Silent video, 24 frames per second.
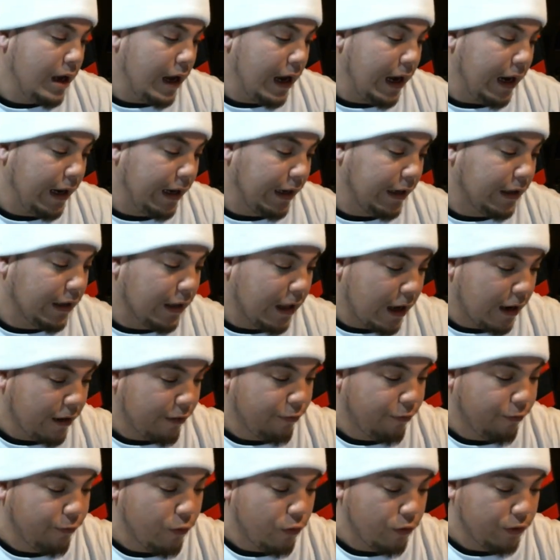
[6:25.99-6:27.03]
a Glock
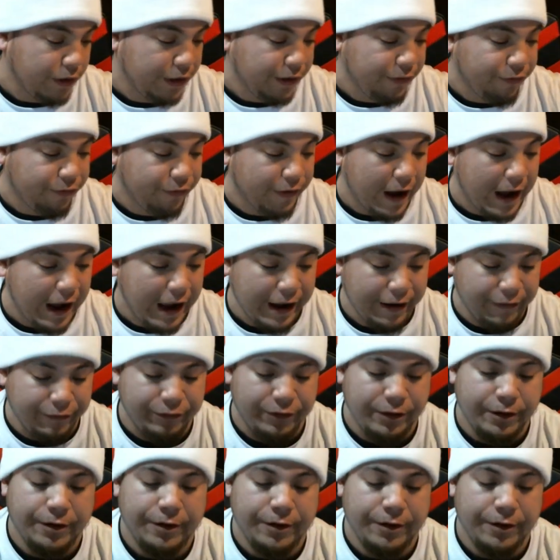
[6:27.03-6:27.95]
45